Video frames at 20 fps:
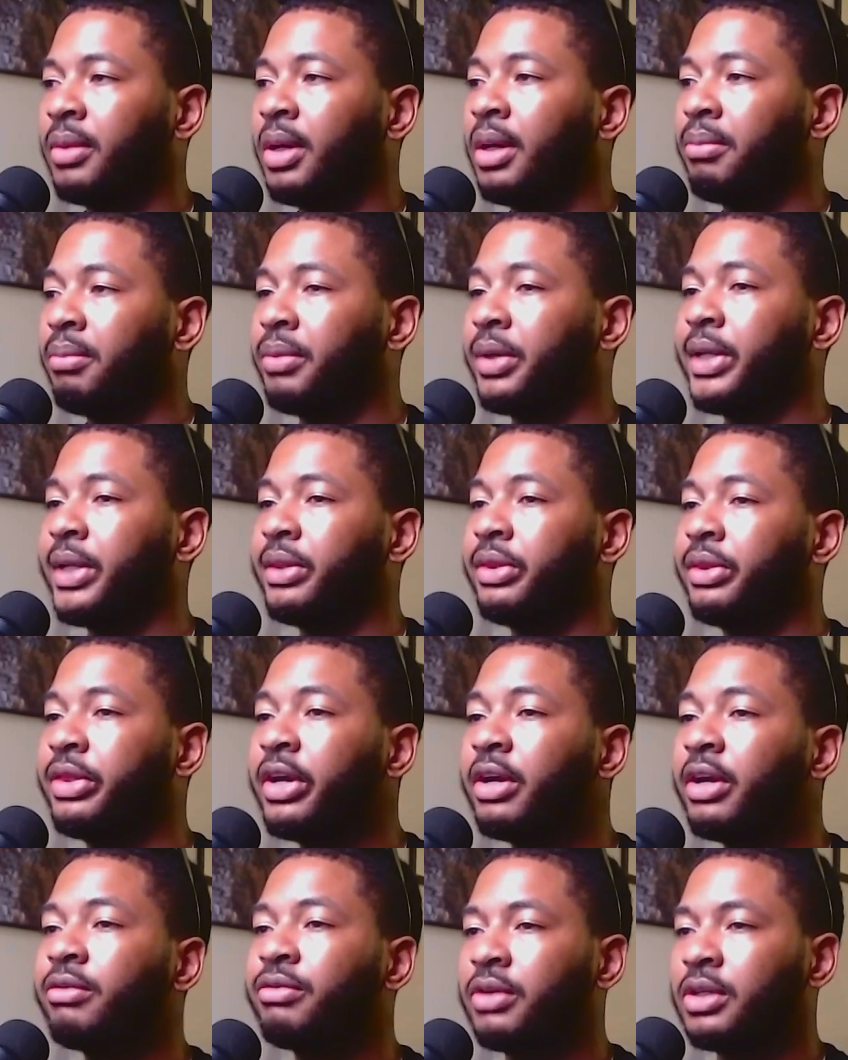but in
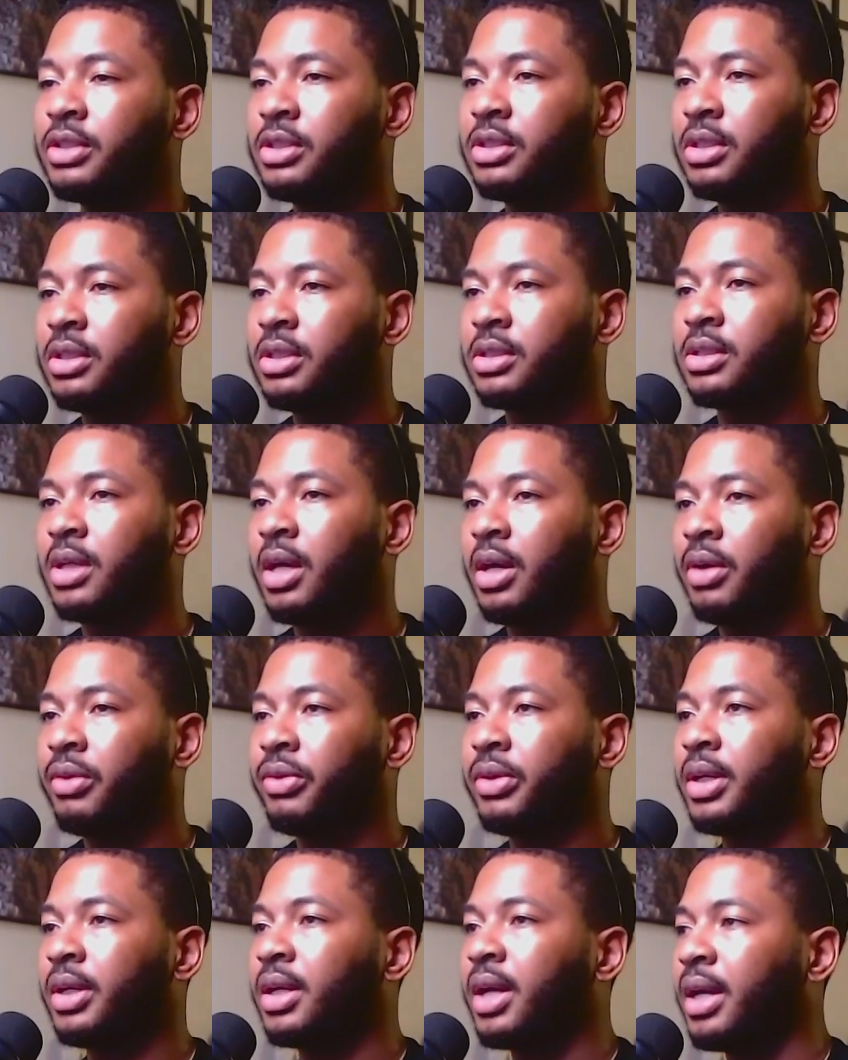their version of the sound,
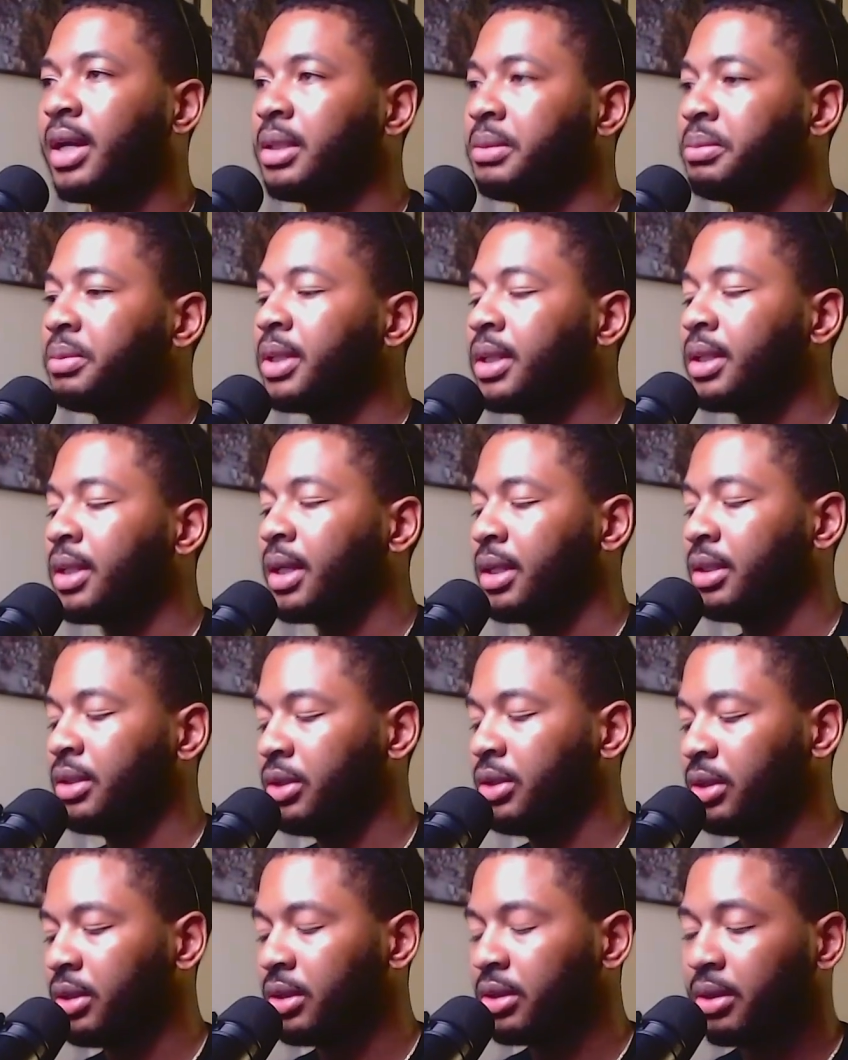they're kind of playing like
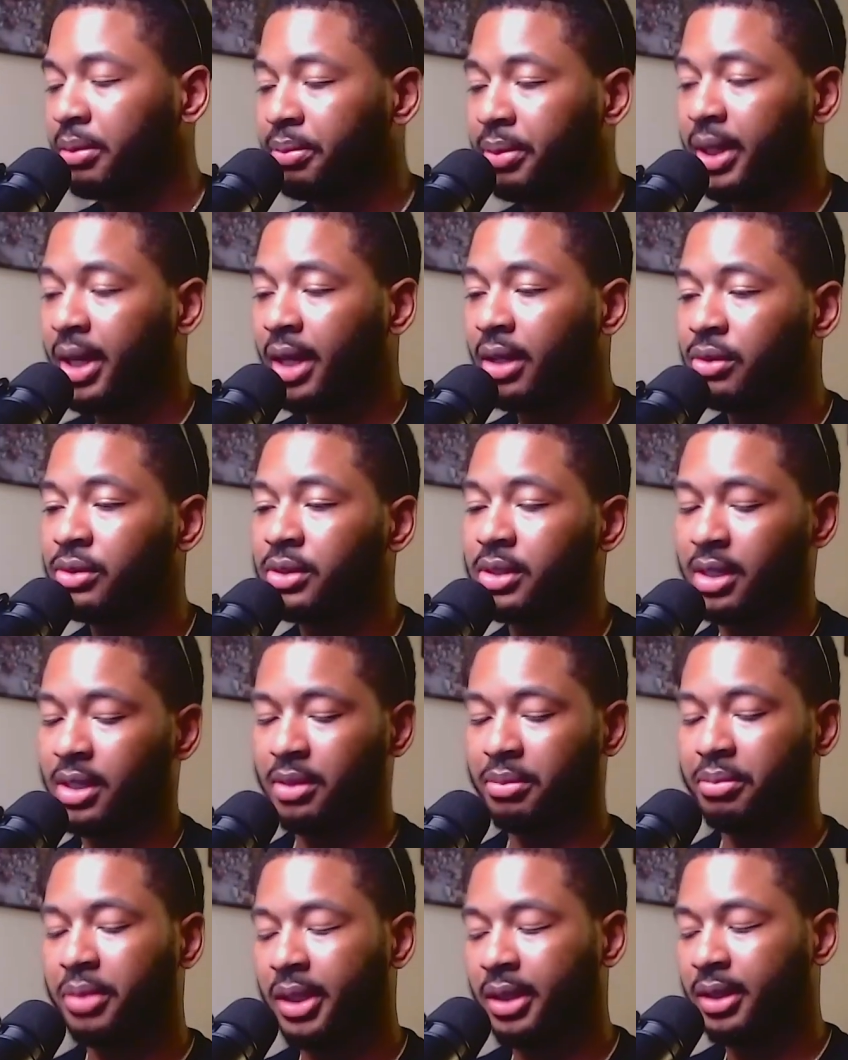the piano is kind of
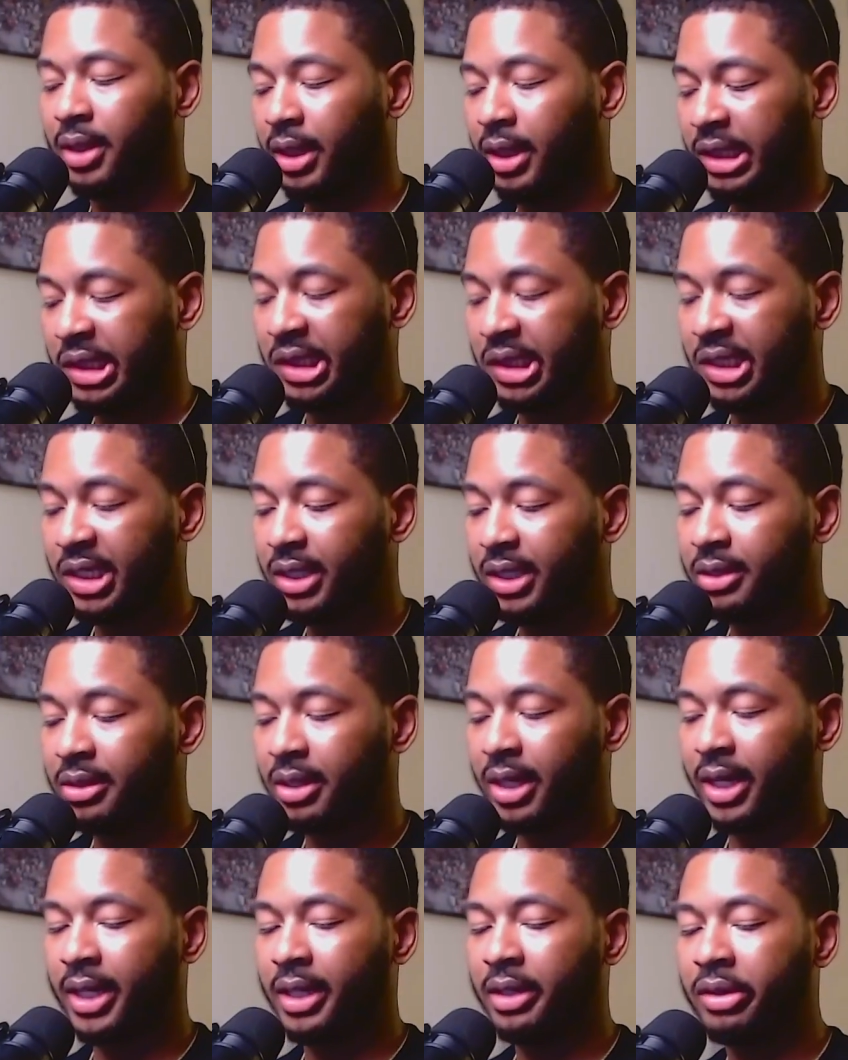playing like a lead
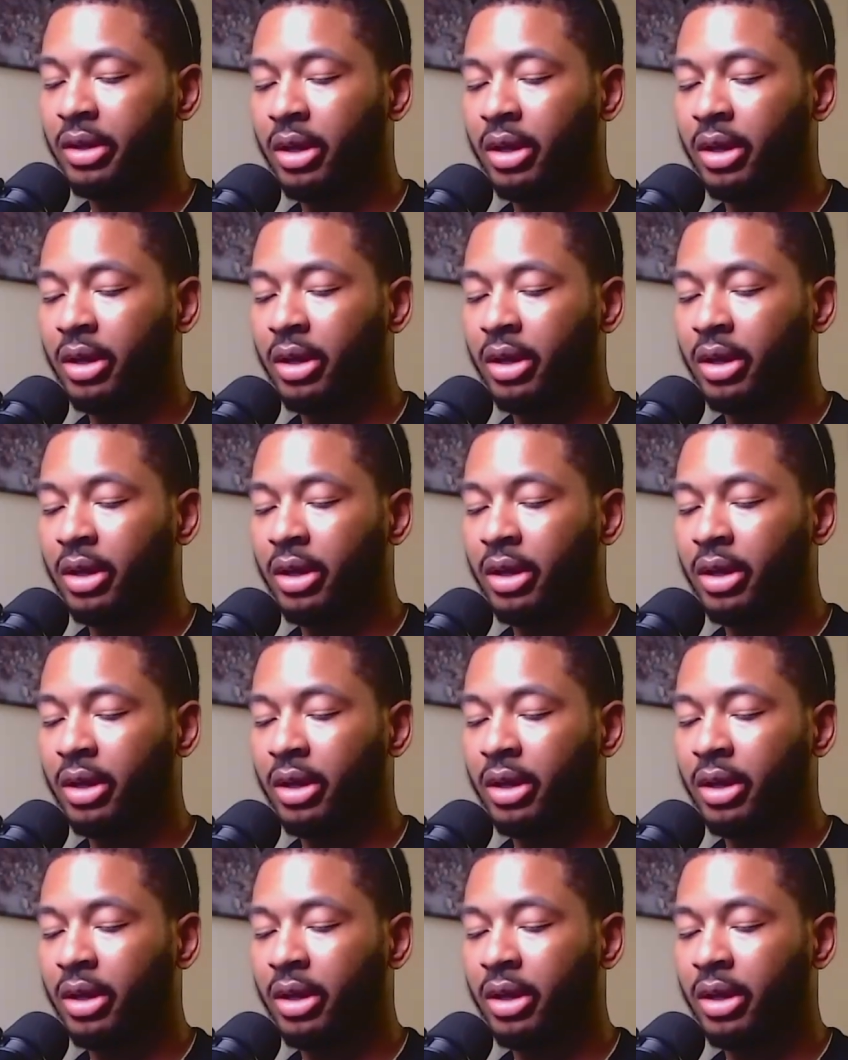line.